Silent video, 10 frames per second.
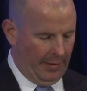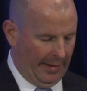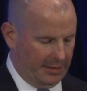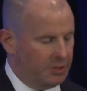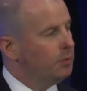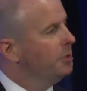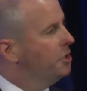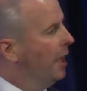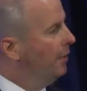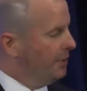Thanks to a
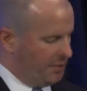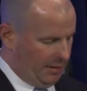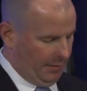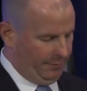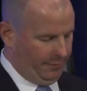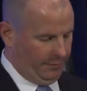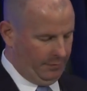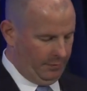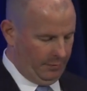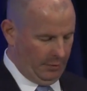generous gift
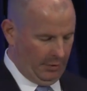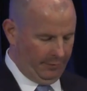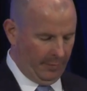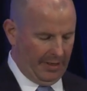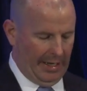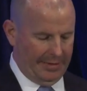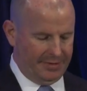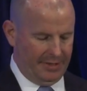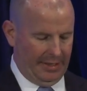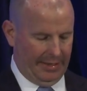from the
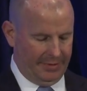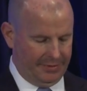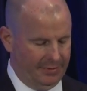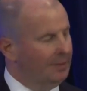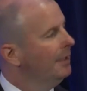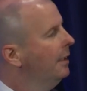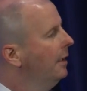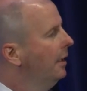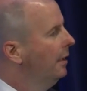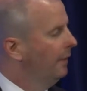ICS,
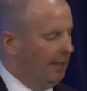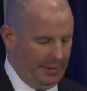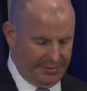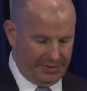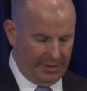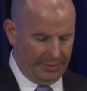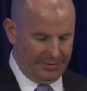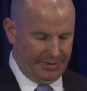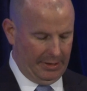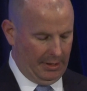the
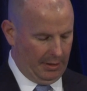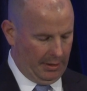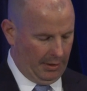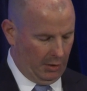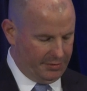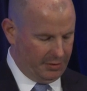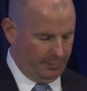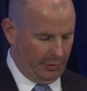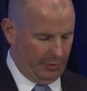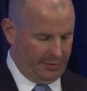NCLC can also
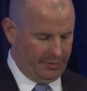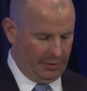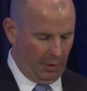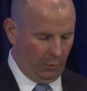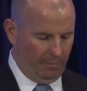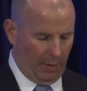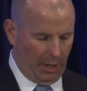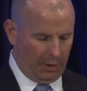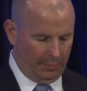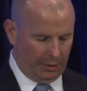boast a
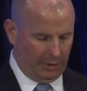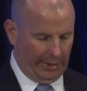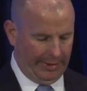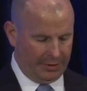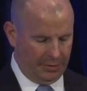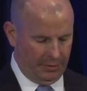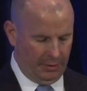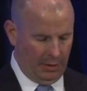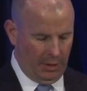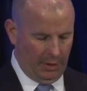remarkable collection
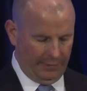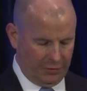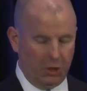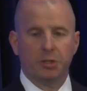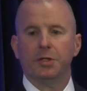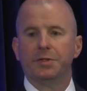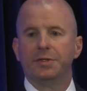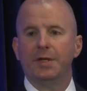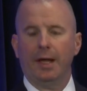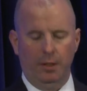of Churchill's
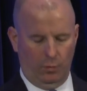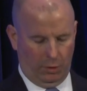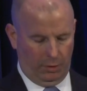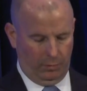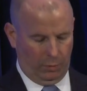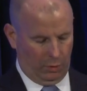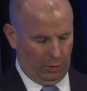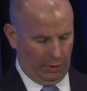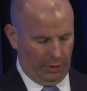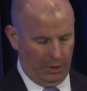Second World
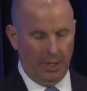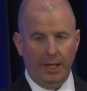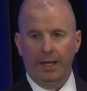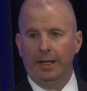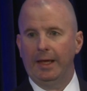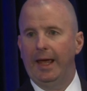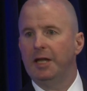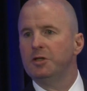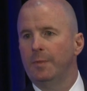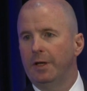War
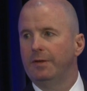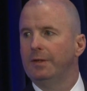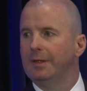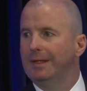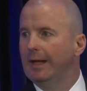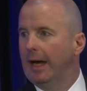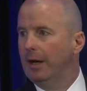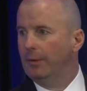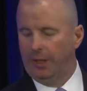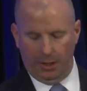engagement
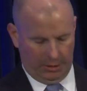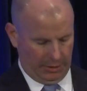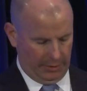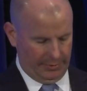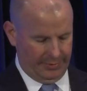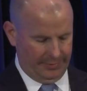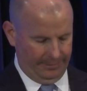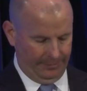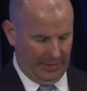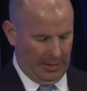diary cards,
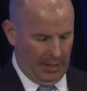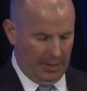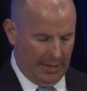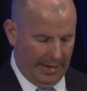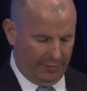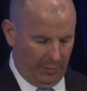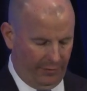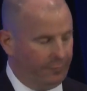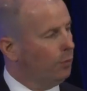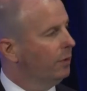never
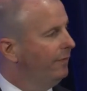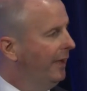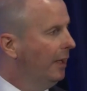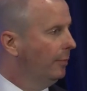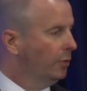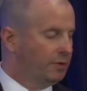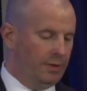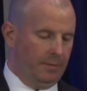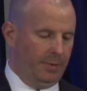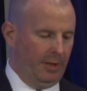before available to
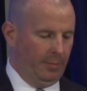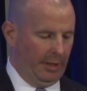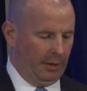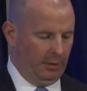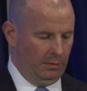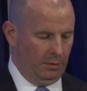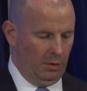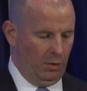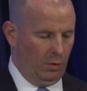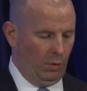the public
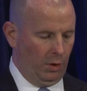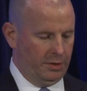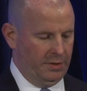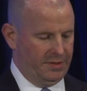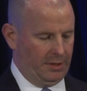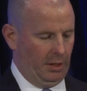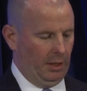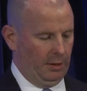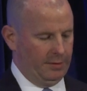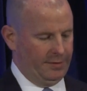or to
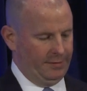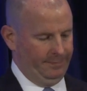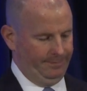scholars.